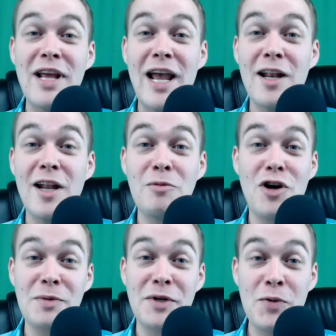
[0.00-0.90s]
And I'm
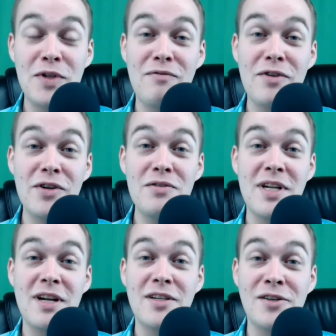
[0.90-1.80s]
Josh McCune with Dufferin News.
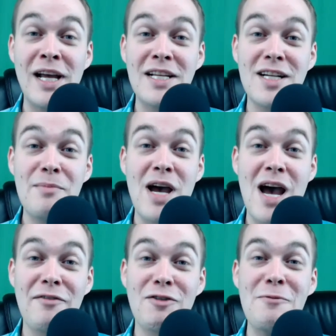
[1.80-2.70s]
And until next time,
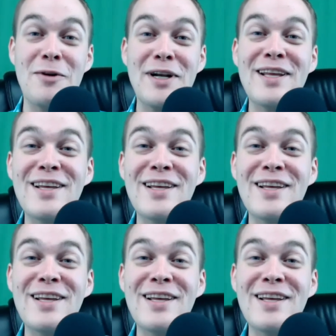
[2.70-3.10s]
have a great one.